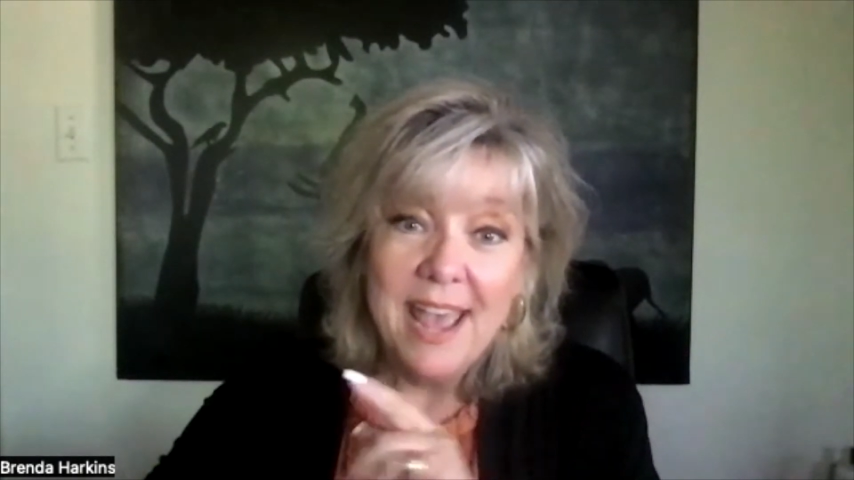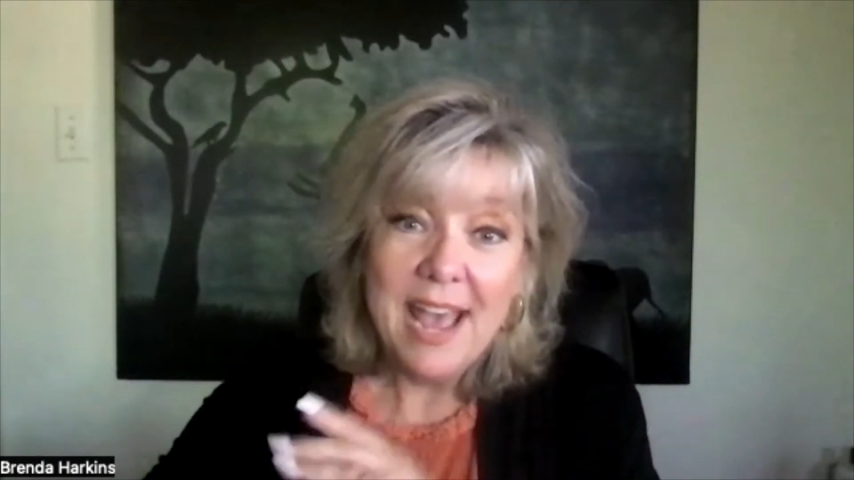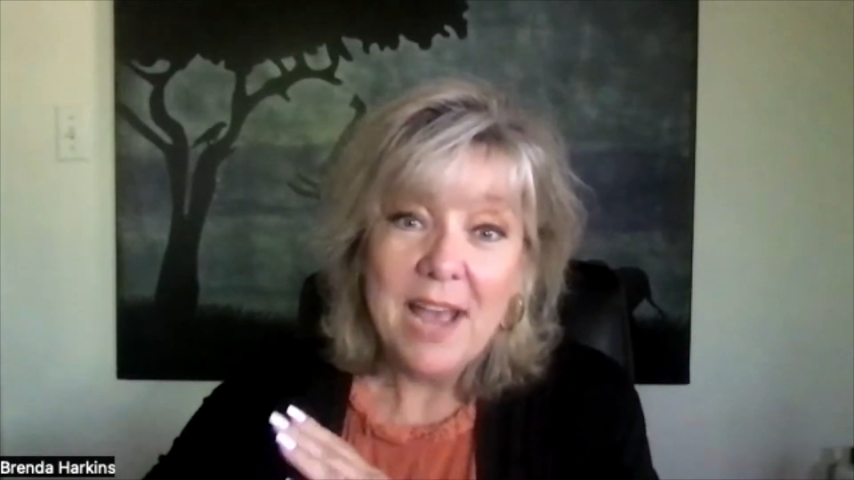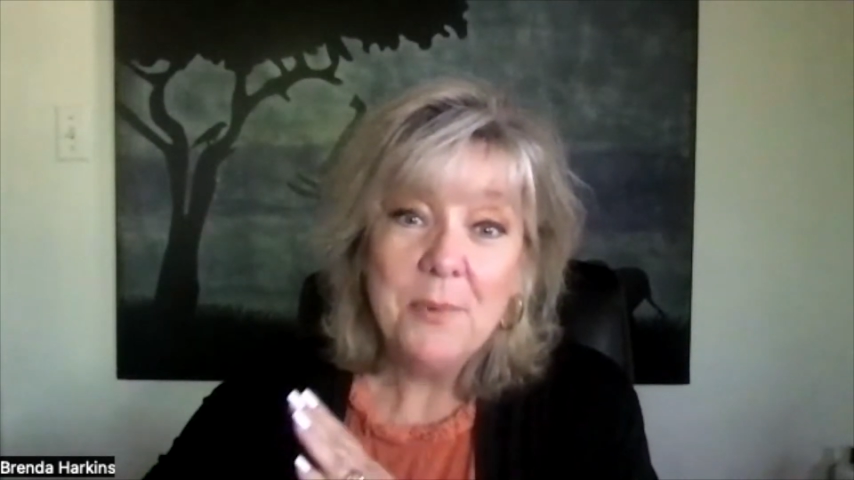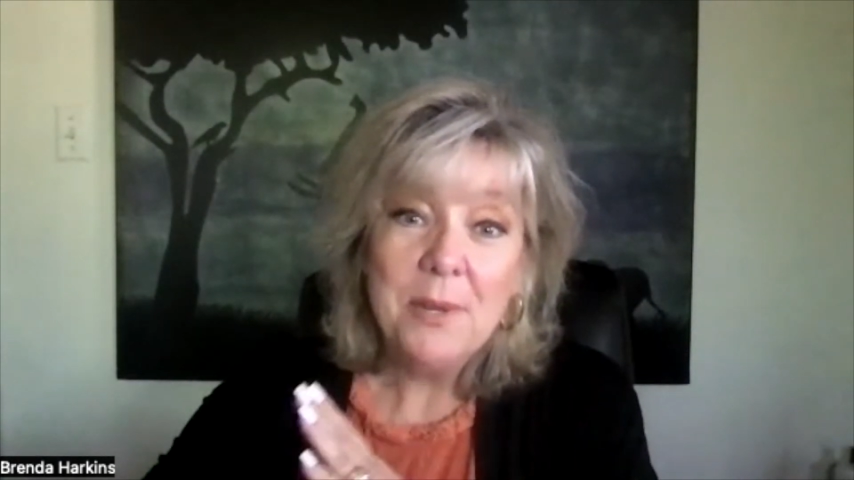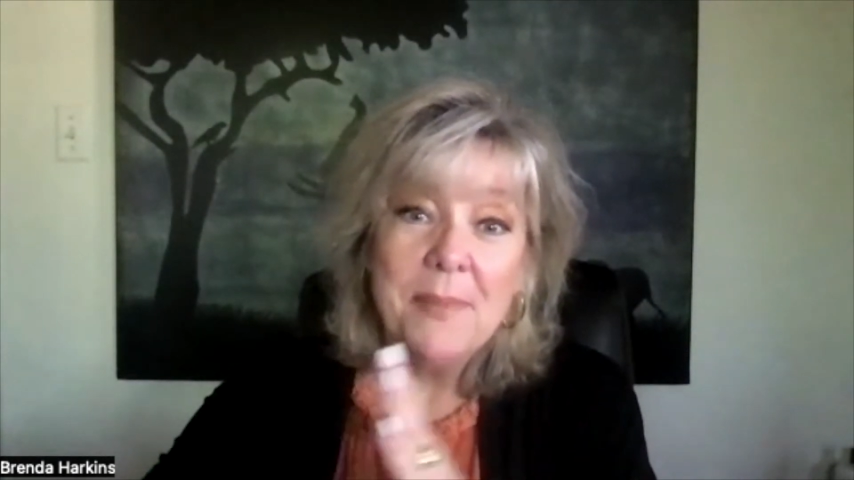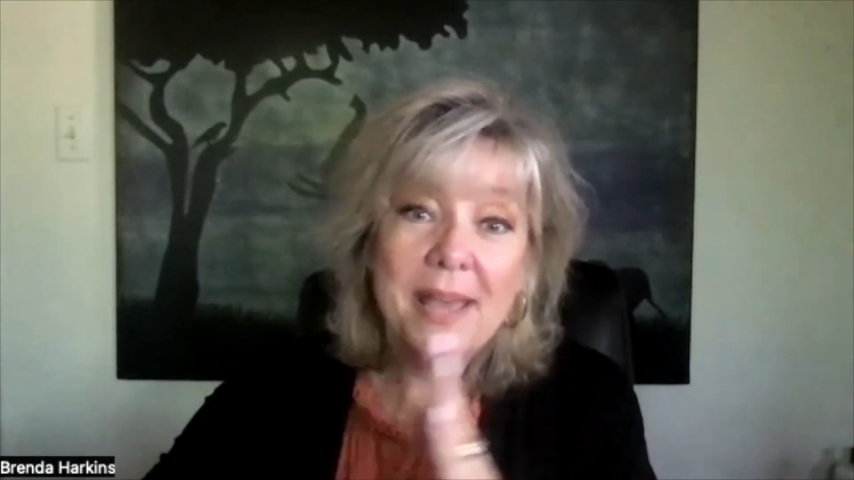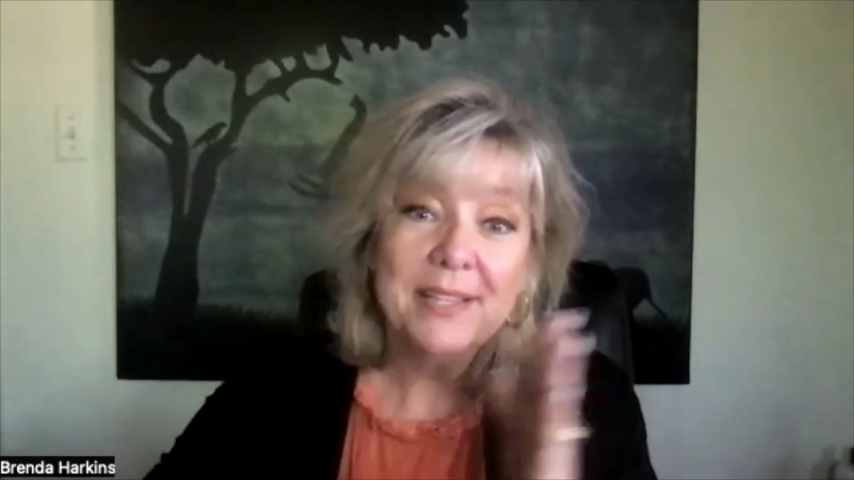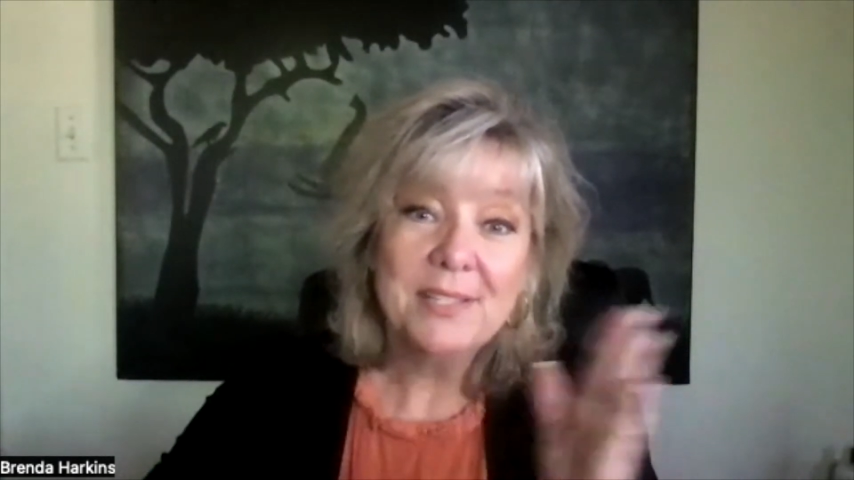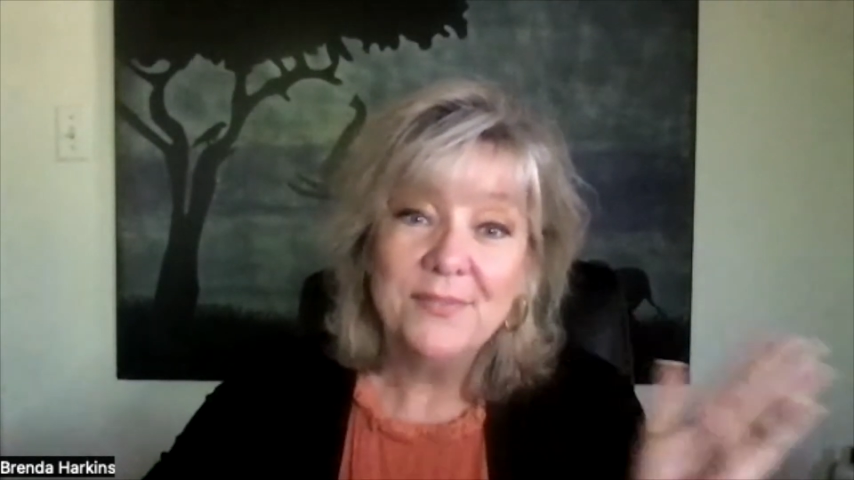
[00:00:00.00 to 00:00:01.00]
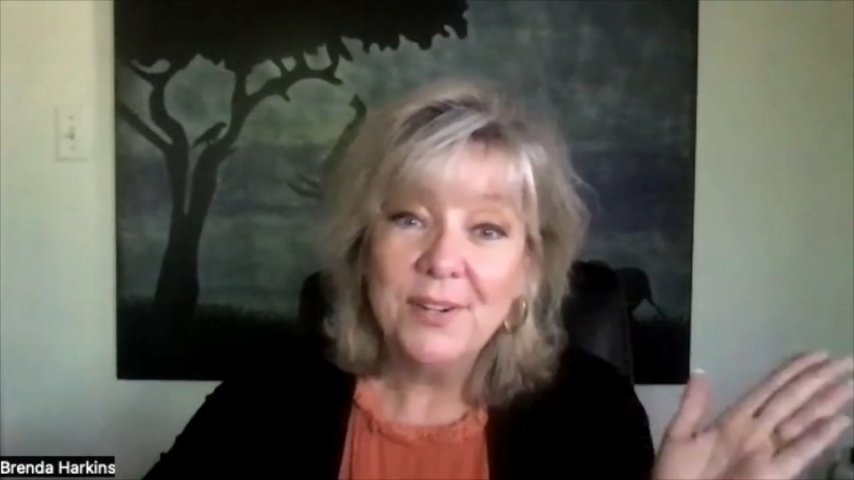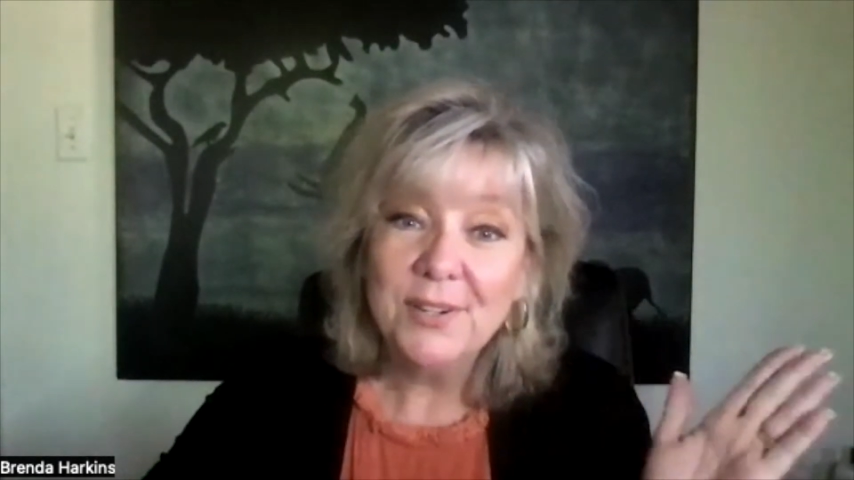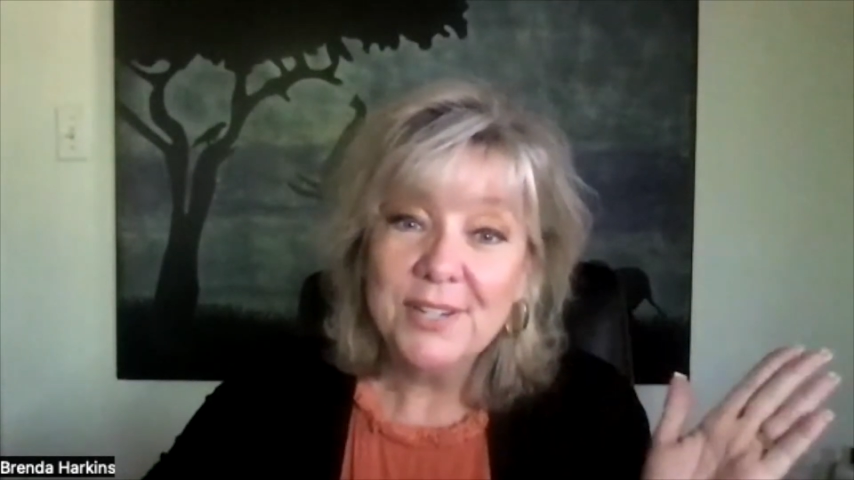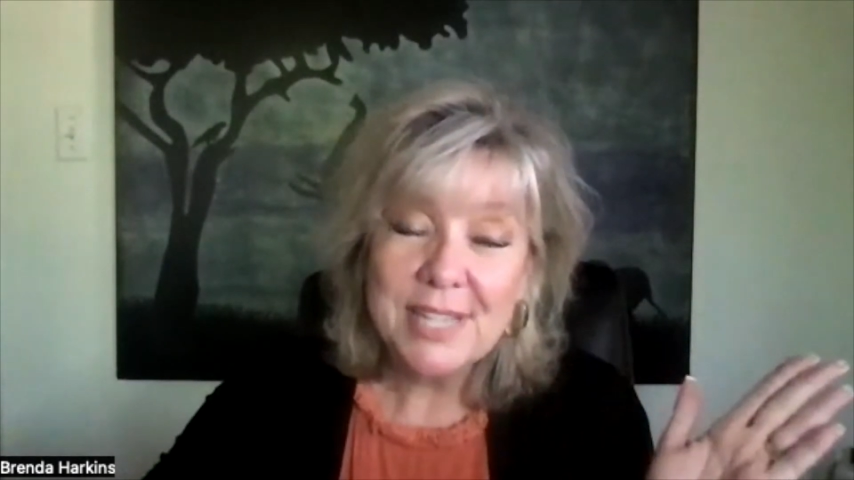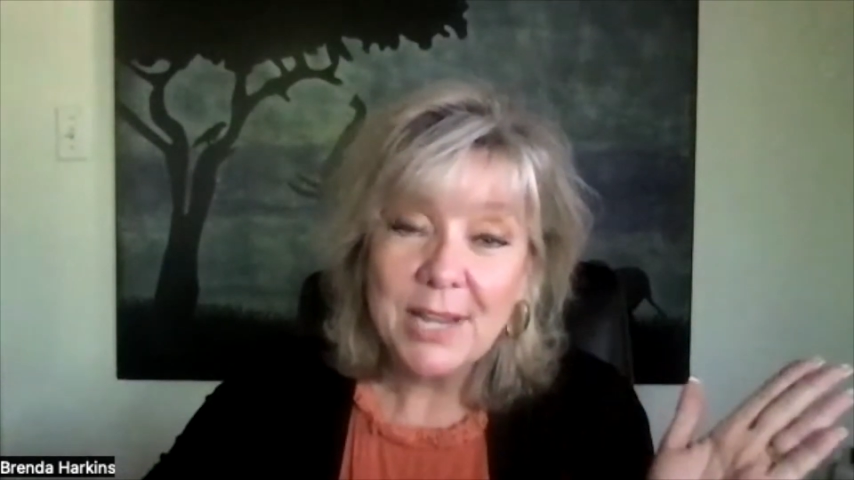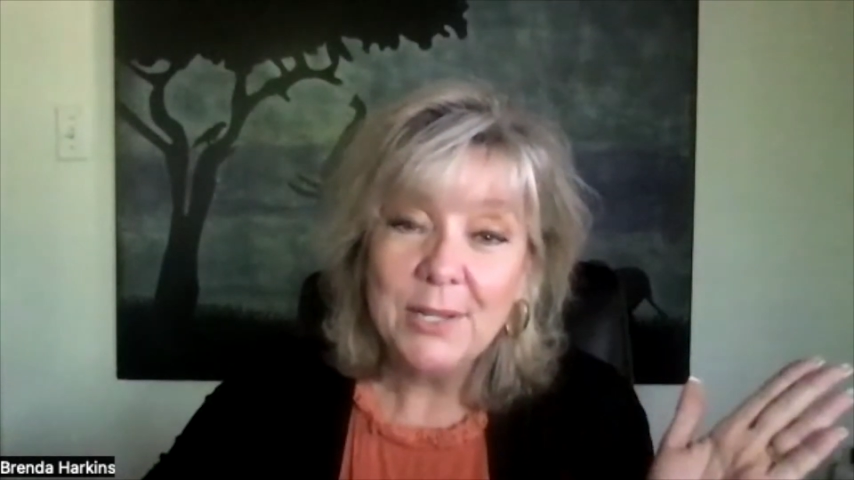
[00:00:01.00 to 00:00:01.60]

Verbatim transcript: I went back as far as I